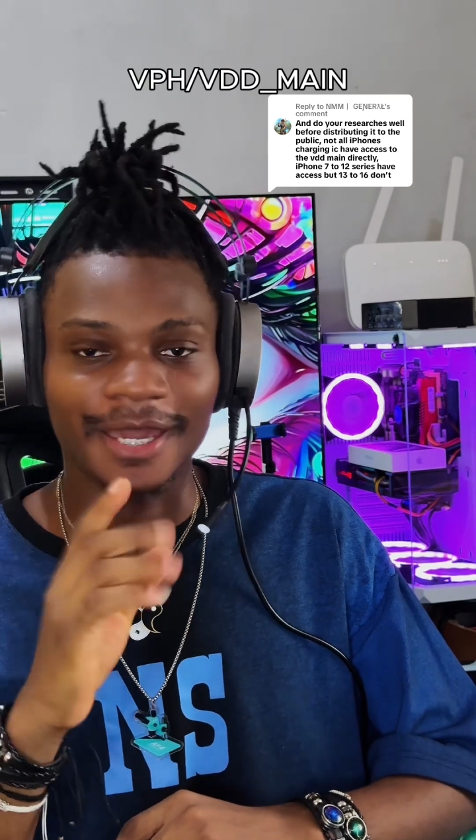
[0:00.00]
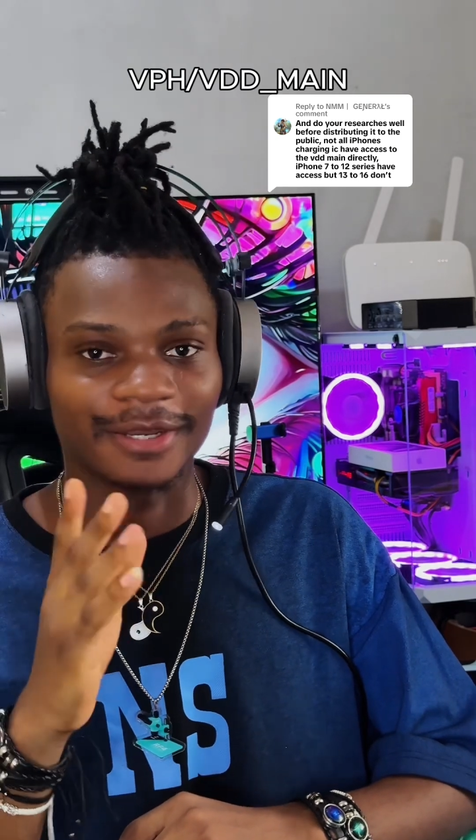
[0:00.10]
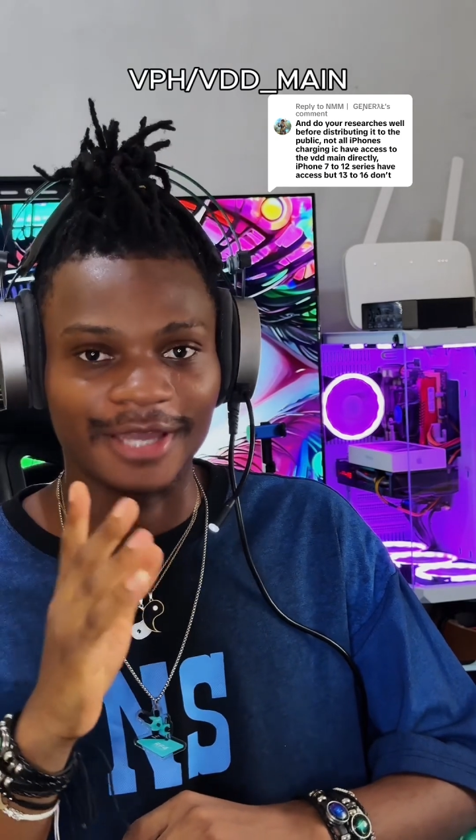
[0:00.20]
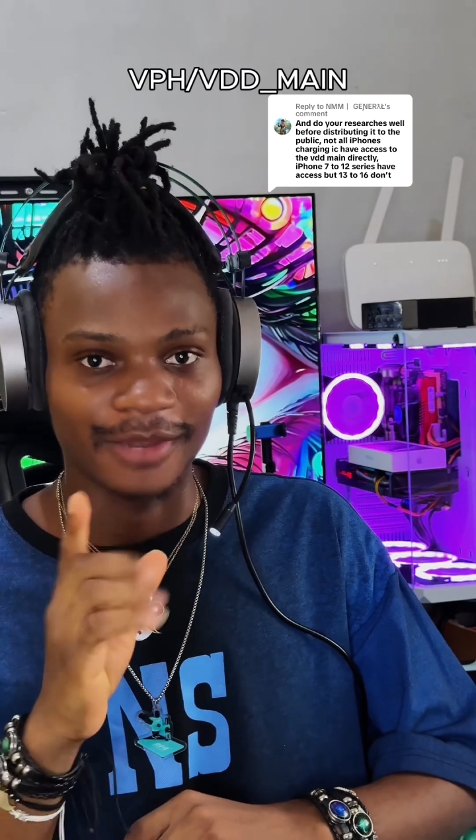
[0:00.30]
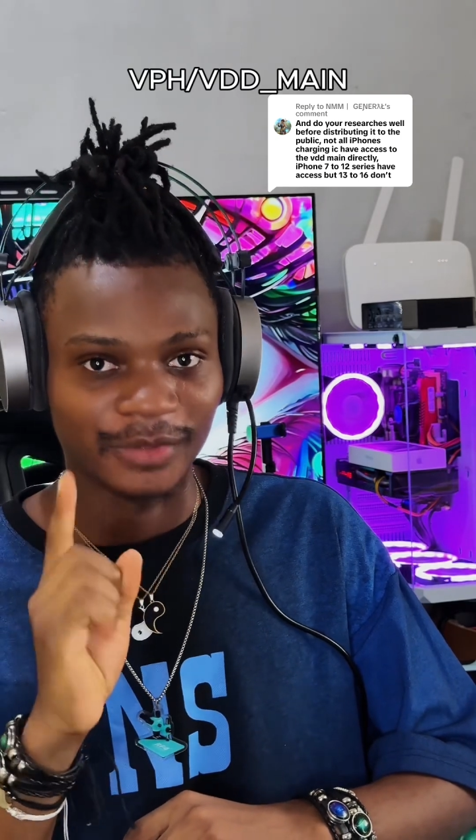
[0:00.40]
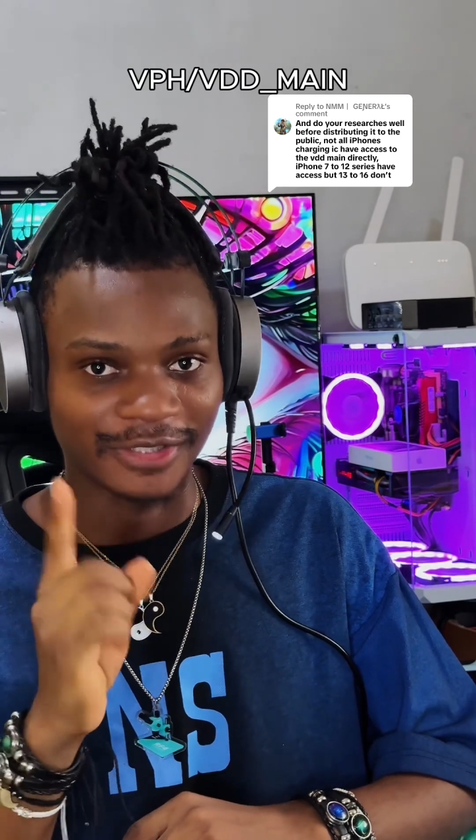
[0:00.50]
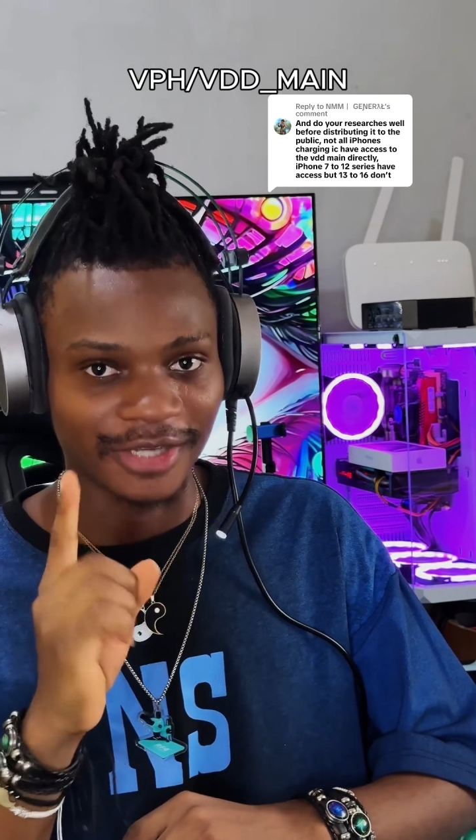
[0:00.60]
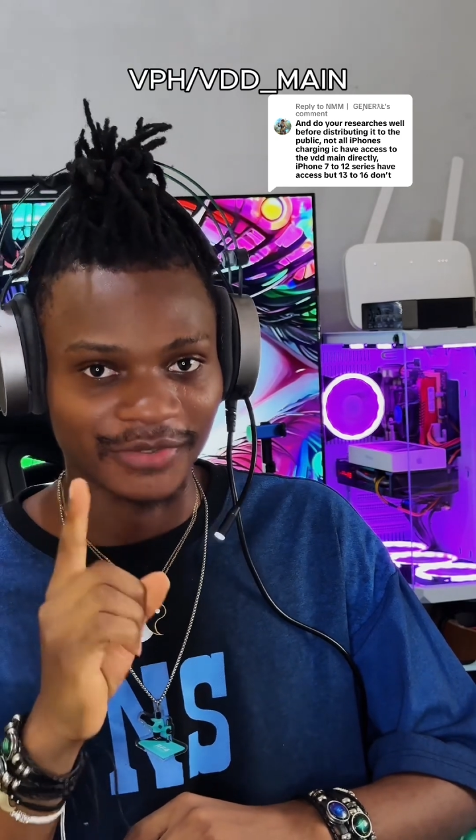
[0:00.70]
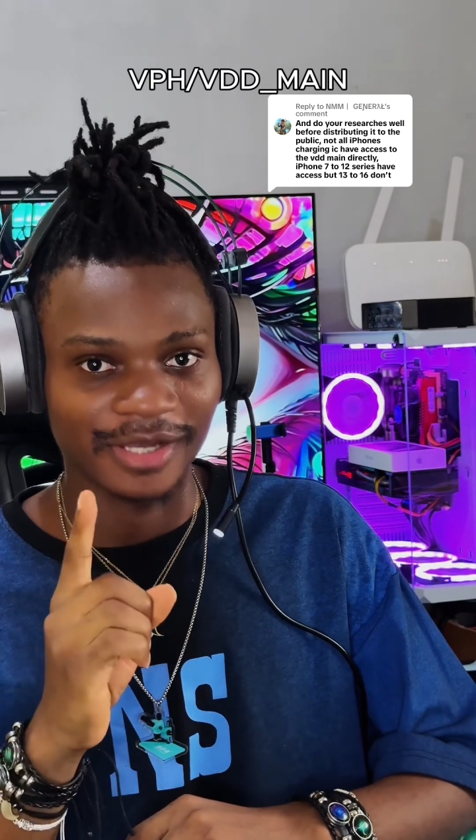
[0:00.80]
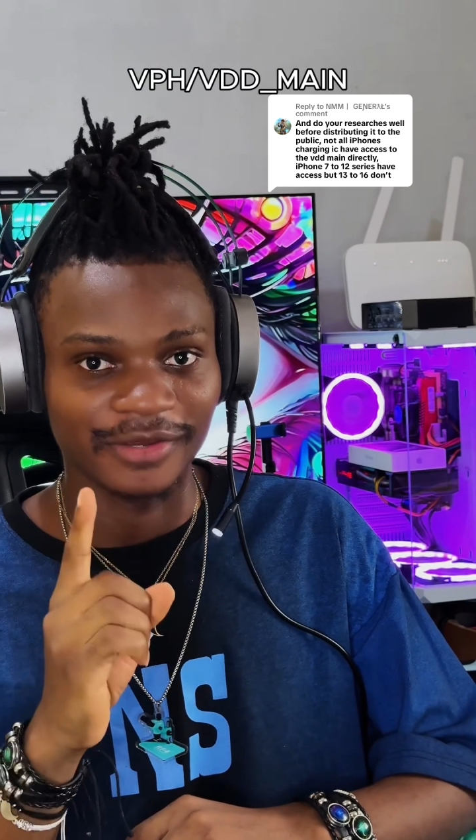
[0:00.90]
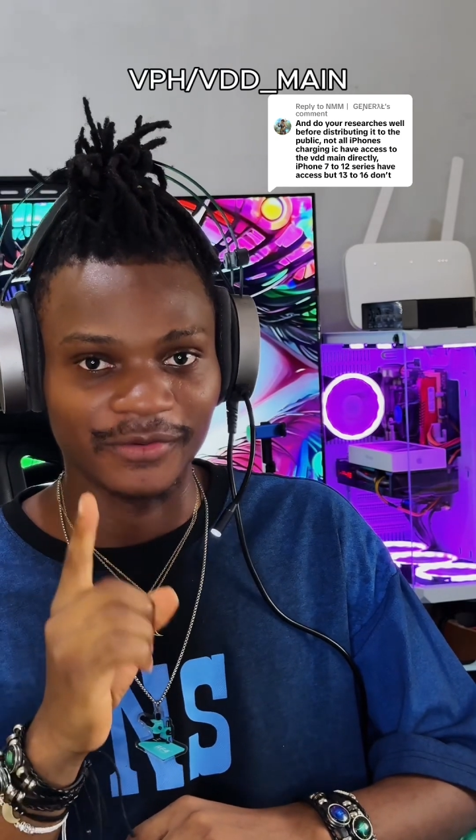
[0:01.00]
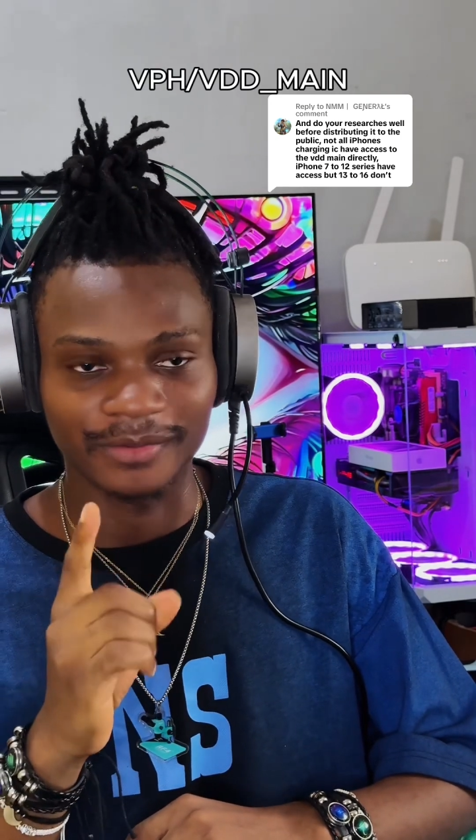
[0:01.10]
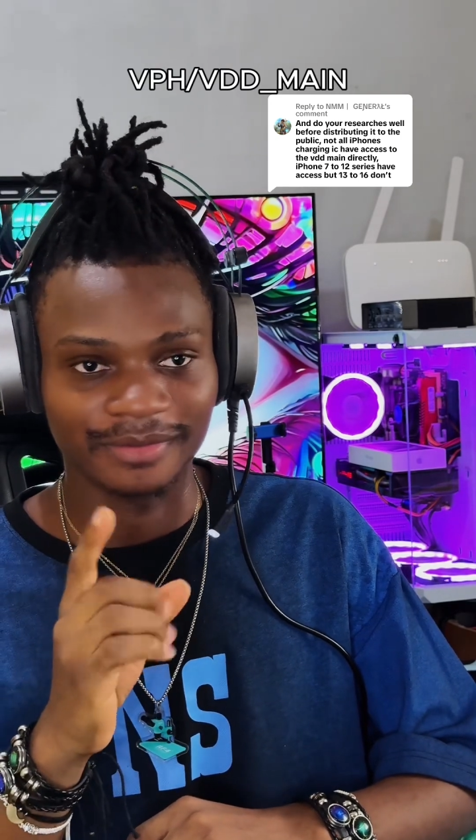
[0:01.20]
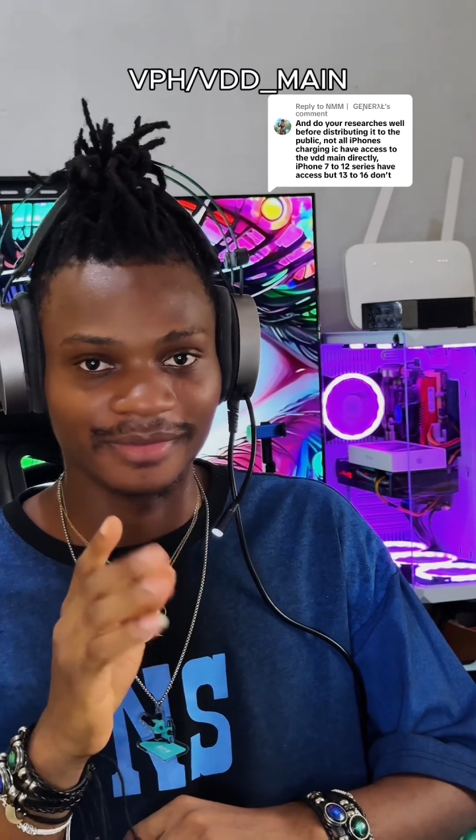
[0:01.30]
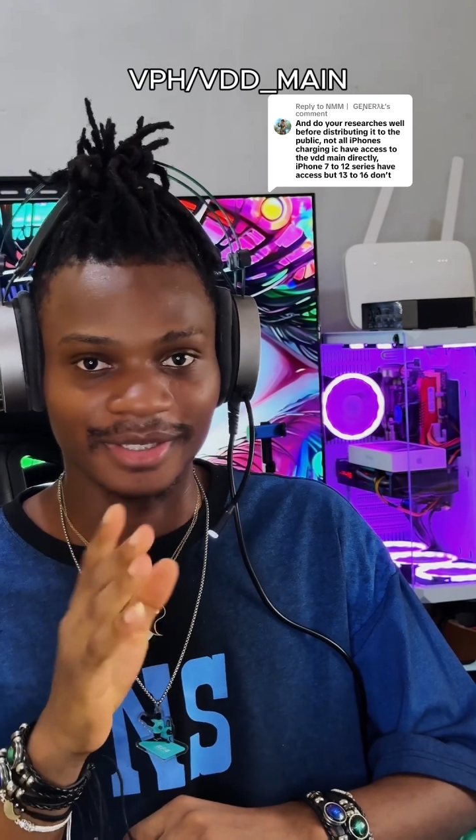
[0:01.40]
and the guy was actually rude.